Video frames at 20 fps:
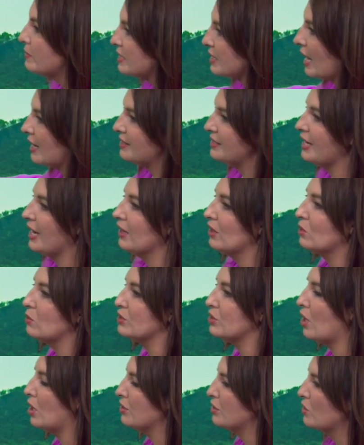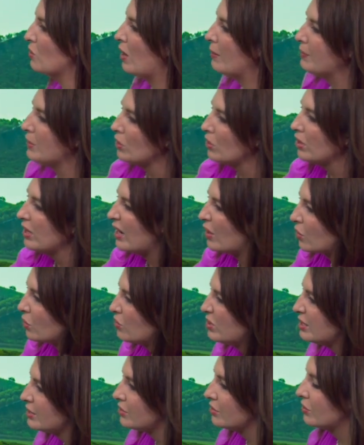Scott Taylor was also up there. Look at how
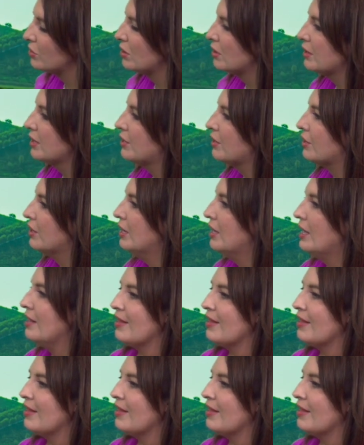crystal clear